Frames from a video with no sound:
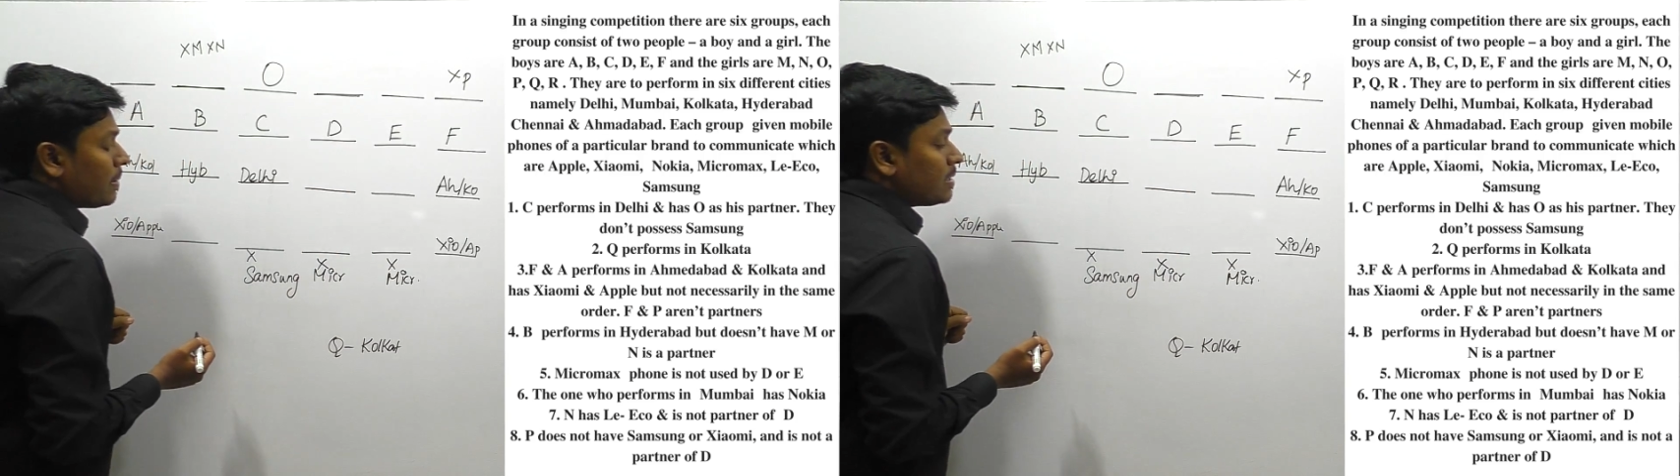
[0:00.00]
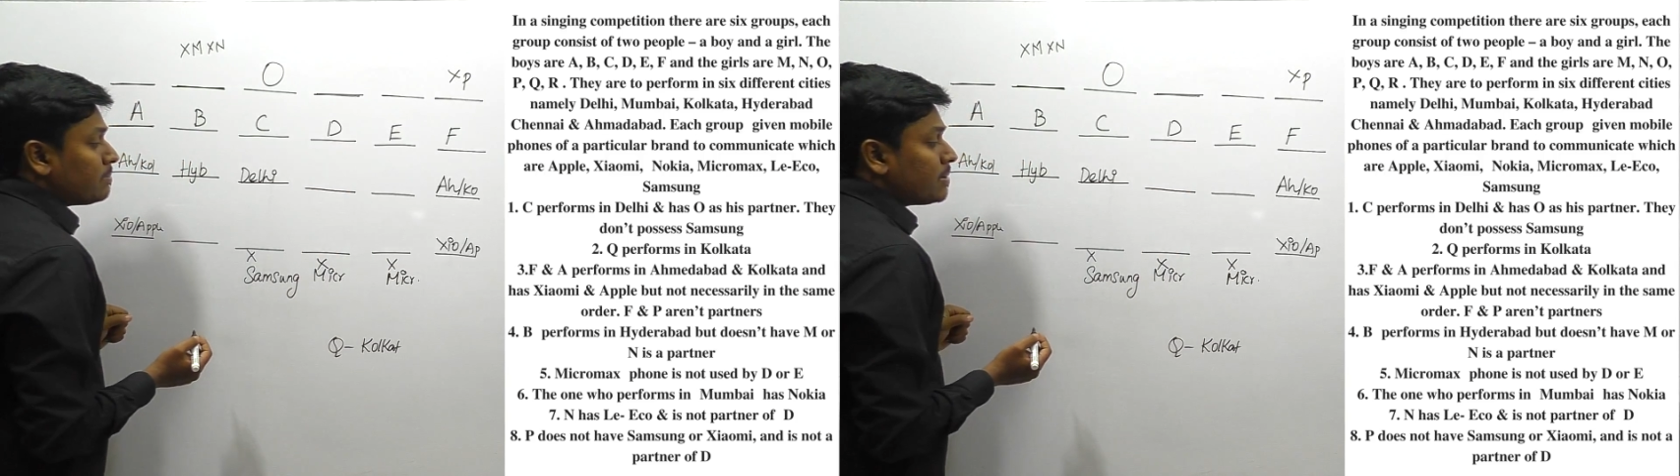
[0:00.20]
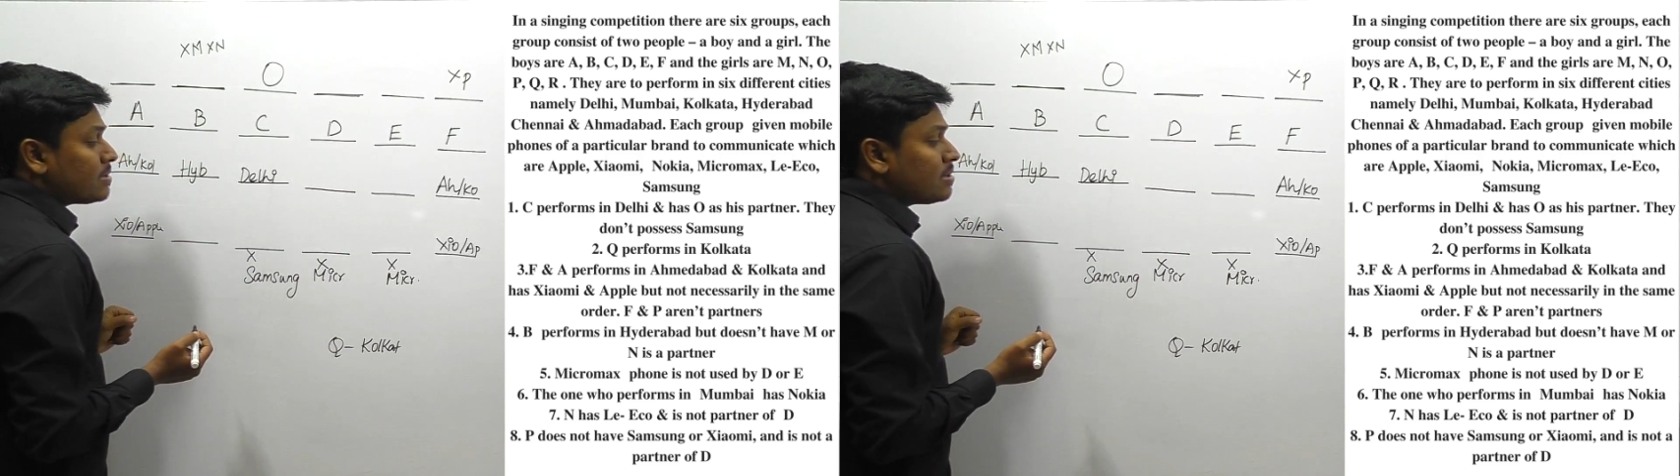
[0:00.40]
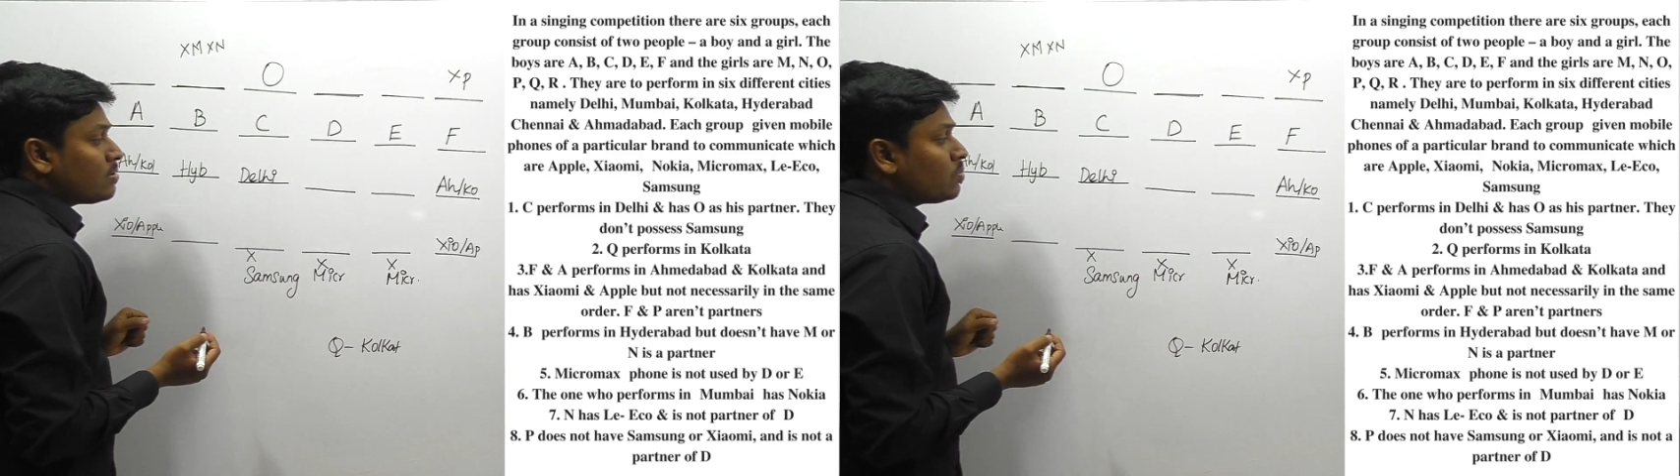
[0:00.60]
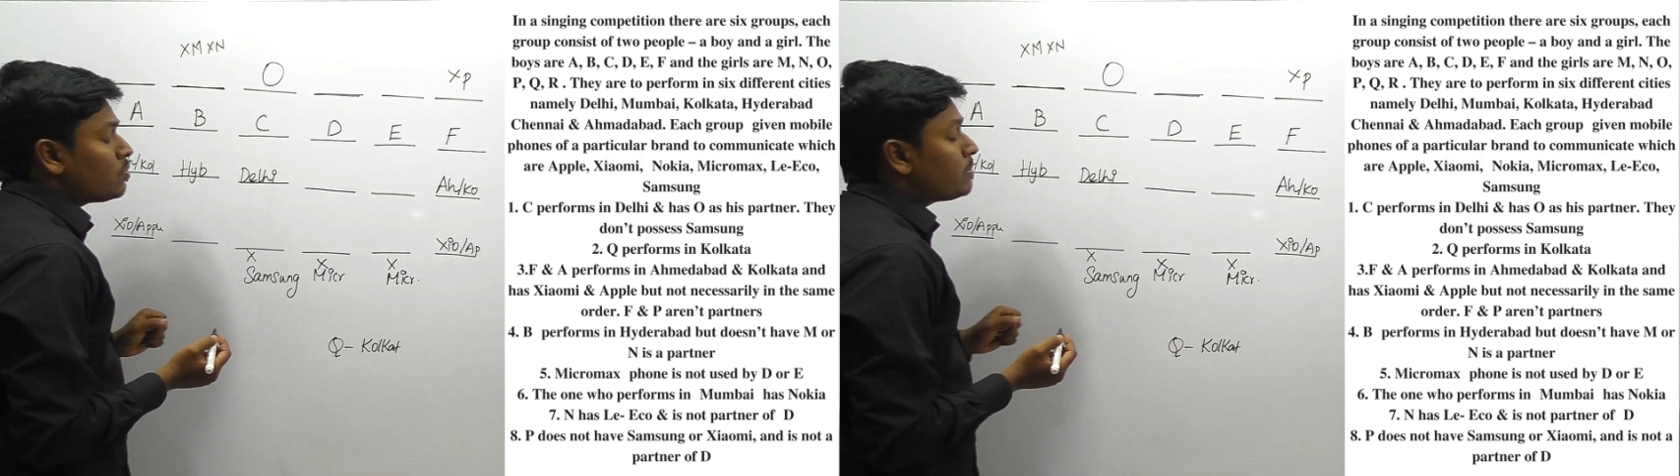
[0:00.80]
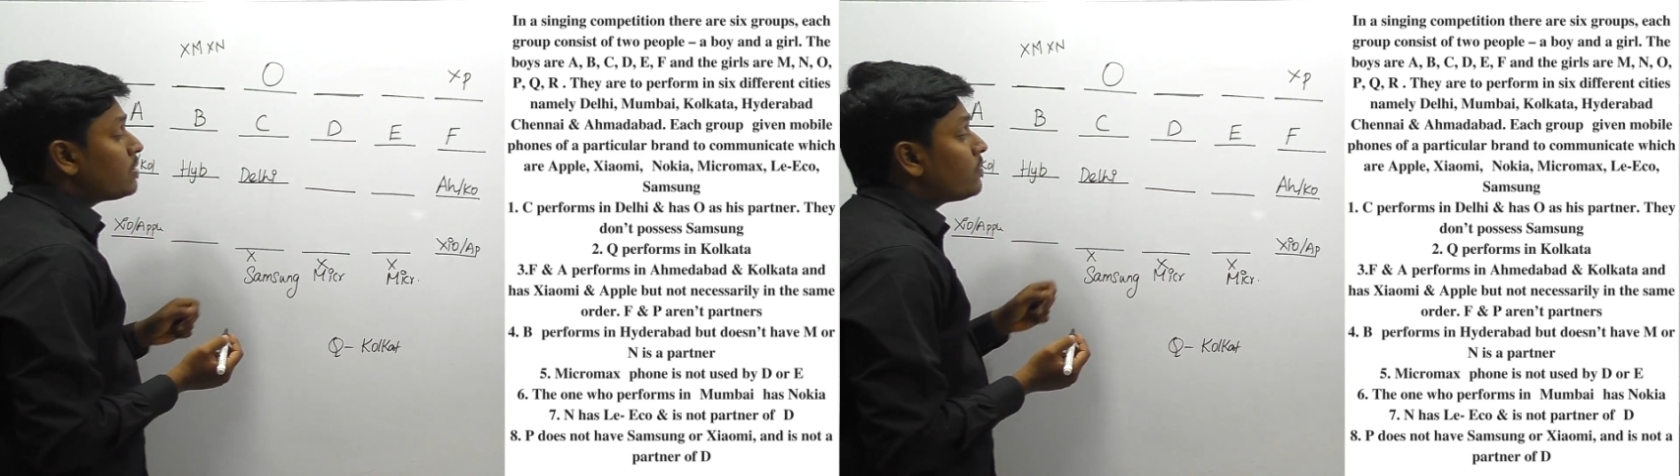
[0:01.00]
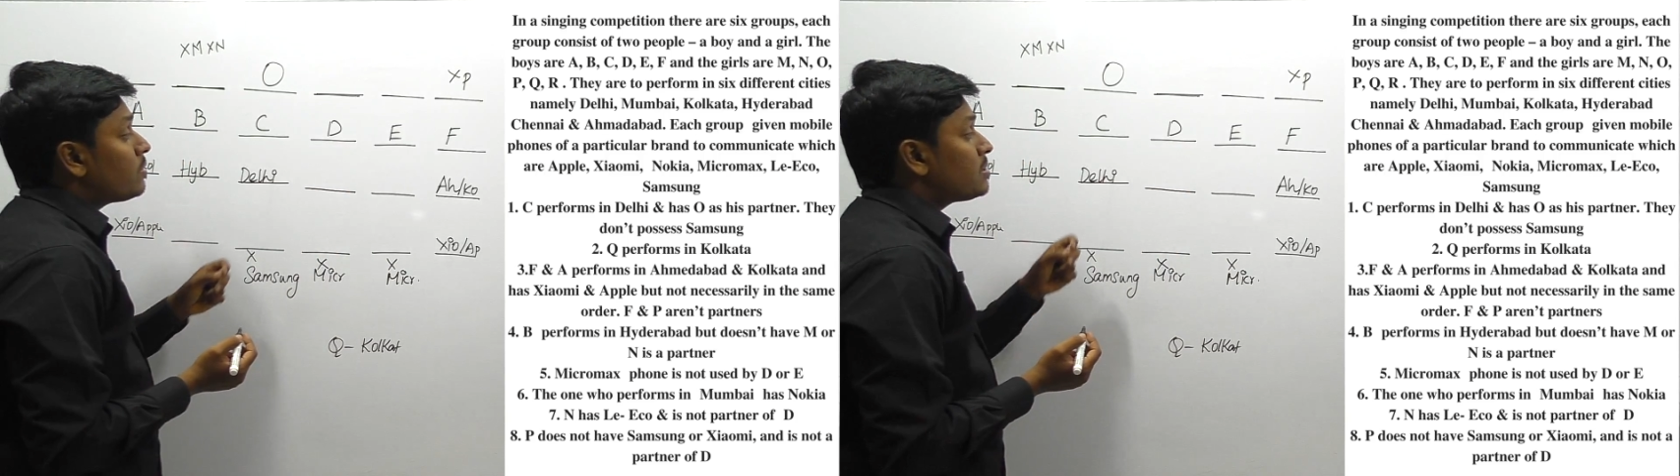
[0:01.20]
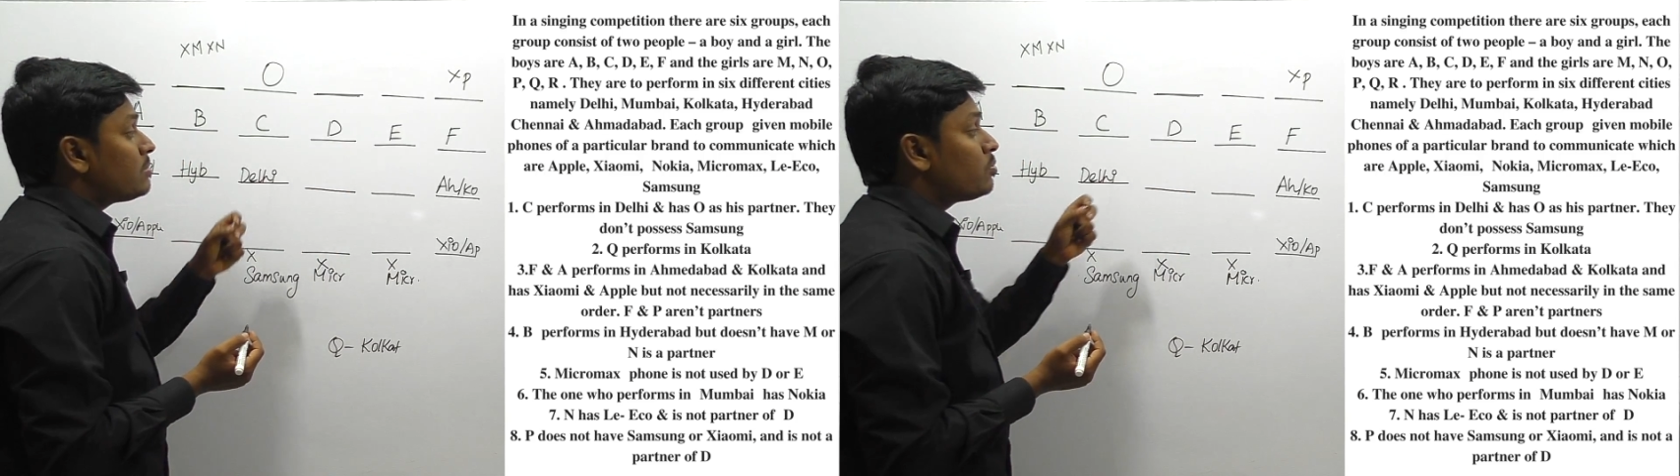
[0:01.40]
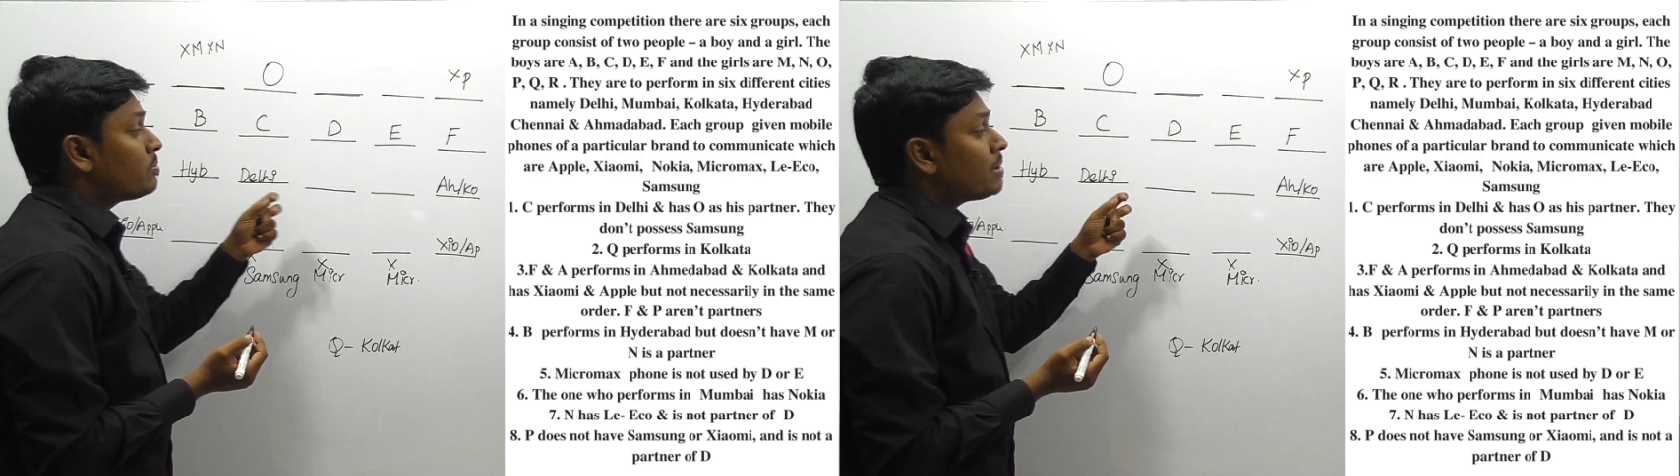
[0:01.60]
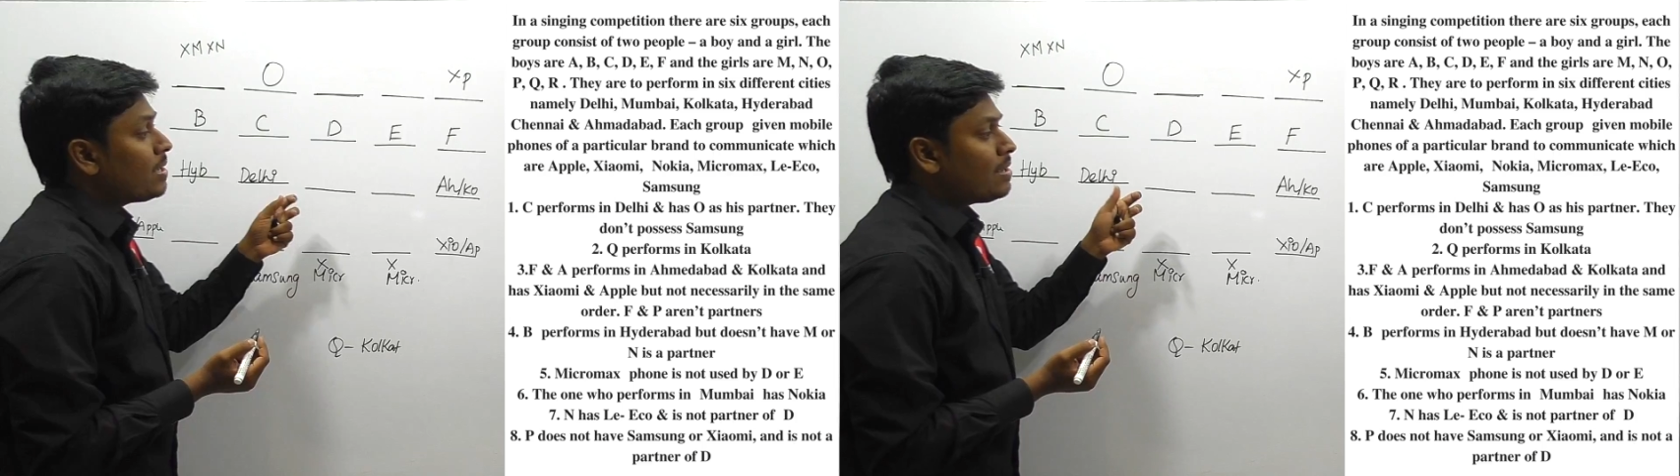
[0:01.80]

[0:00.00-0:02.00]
But the person who performs in Mumbai,